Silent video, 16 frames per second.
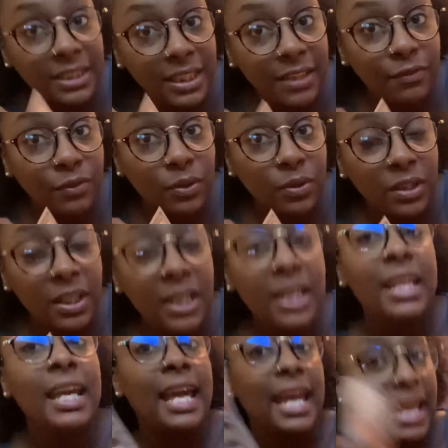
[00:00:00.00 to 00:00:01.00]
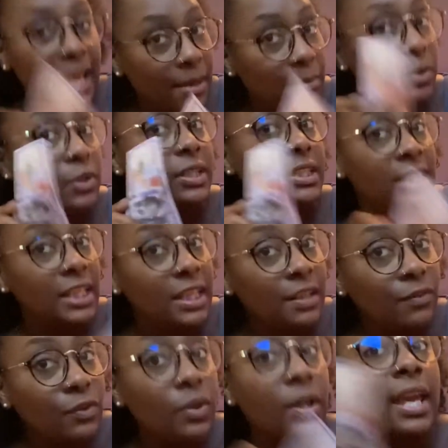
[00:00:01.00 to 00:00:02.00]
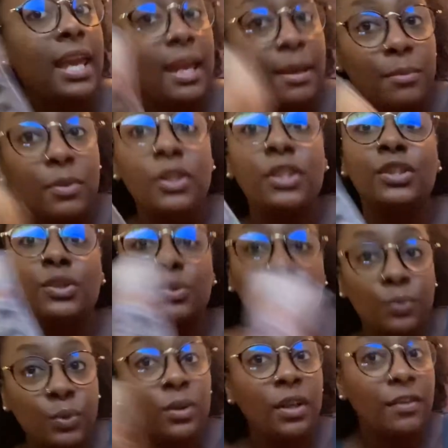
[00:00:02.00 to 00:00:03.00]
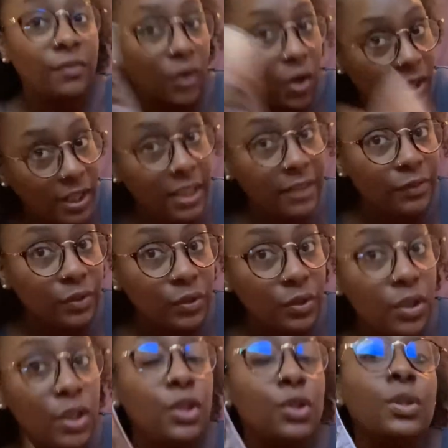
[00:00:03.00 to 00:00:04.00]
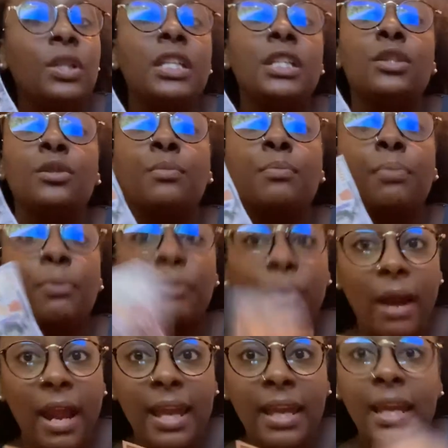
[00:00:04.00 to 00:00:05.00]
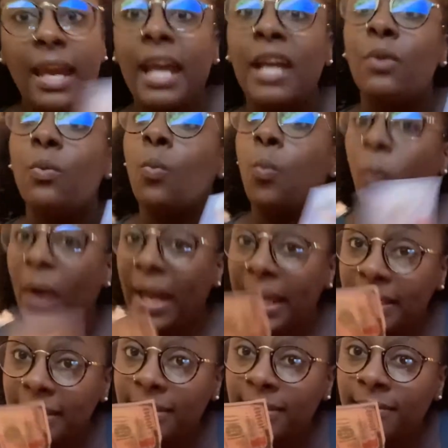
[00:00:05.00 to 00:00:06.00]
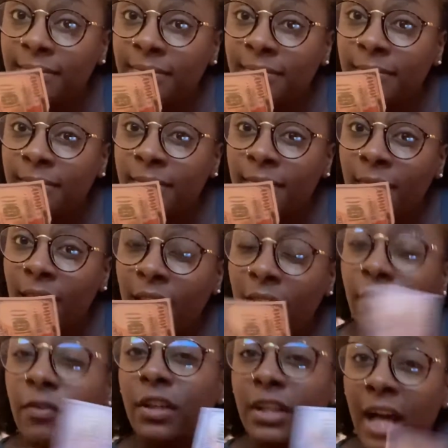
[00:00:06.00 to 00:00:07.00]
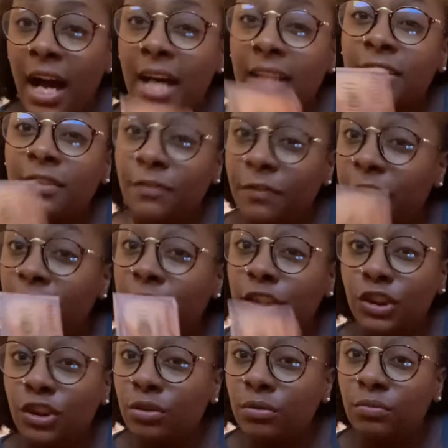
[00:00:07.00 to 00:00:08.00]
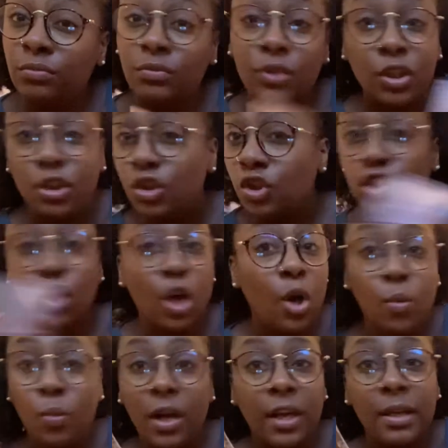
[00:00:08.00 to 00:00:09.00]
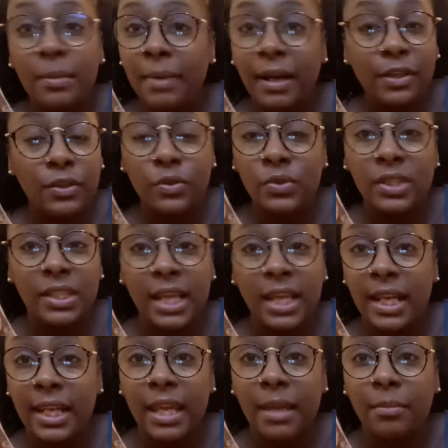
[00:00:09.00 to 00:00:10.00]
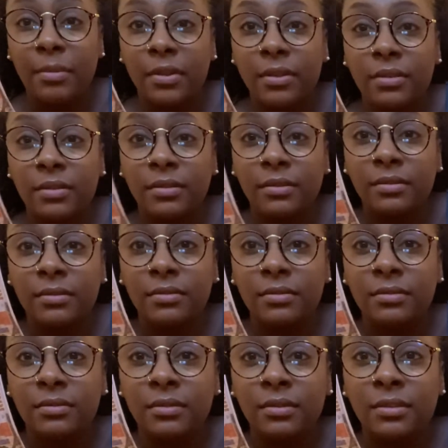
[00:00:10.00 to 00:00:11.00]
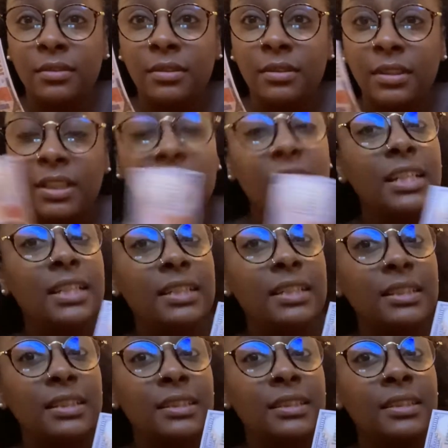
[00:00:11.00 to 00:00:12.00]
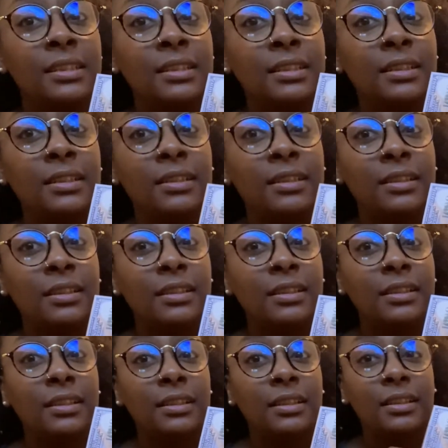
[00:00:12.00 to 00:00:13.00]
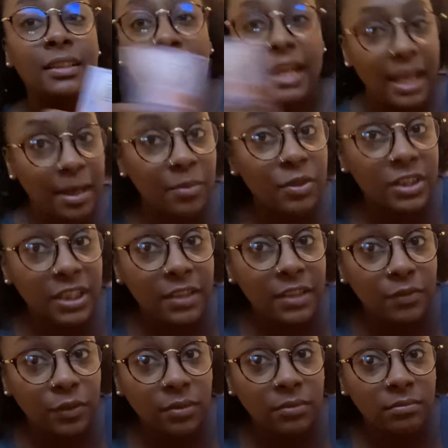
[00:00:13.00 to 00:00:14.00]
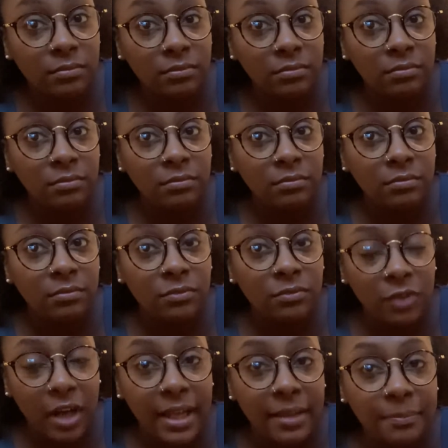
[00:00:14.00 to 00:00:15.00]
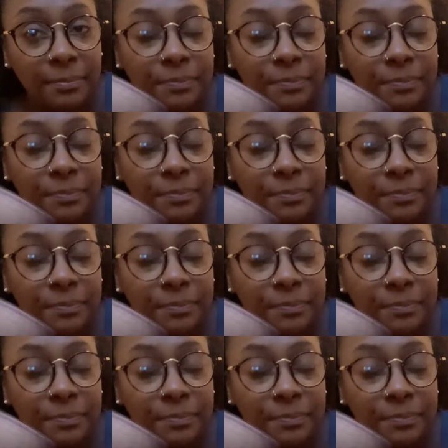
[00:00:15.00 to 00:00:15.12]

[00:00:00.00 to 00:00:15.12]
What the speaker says: evil. Hammer is evil. Hammer is the root of all evil. You need to pray and wait for God to fix you. Don't worry about using that hammer, because the hammer's evil, right?